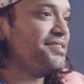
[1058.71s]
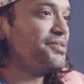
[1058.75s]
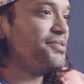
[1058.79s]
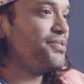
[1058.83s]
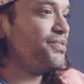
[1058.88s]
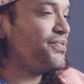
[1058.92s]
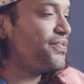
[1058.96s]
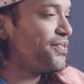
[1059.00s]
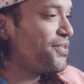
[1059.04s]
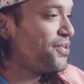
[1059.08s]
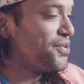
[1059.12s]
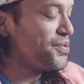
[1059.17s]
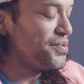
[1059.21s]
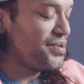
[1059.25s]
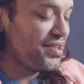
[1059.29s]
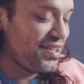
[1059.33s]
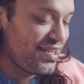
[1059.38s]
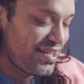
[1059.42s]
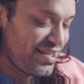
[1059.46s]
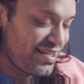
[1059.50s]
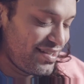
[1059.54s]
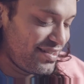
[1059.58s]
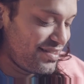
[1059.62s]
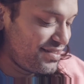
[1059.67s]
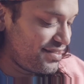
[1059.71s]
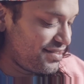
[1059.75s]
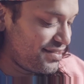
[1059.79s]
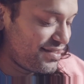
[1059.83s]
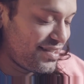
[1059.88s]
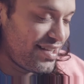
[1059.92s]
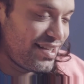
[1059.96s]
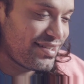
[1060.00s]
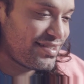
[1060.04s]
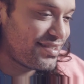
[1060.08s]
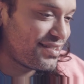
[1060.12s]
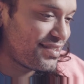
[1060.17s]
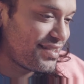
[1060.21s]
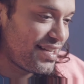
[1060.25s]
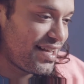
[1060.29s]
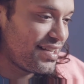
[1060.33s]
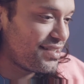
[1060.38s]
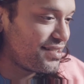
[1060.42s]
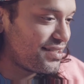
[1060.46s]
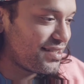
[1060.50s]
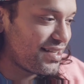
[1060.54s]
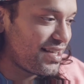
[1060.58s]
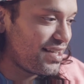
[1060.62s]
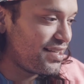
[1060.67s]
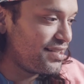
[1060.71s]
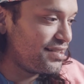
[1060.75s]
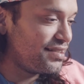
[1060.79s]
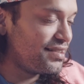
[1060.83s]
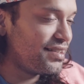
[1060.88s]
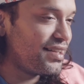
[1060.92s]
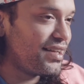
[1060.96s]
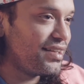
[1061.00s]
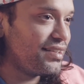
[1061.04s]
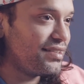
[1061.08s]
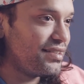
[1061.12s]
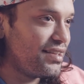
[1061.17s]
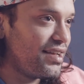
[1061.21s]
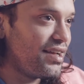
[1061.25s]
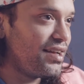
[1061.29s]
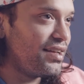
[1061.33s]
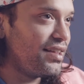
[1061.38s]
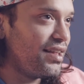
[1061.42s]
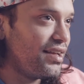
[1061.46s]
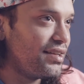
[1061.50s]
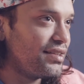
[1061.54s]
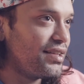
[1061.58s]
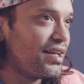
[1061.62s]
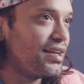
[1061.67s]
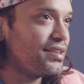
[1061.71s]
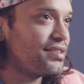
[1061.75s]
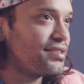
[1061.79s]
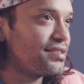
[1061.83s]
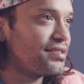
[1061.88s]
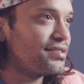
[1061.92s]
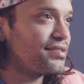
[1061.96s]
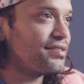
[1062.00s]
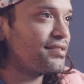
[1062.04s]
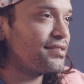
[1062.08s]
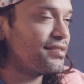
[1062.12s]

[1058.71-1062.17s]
You feel me? Like, that's like yeah, like that's.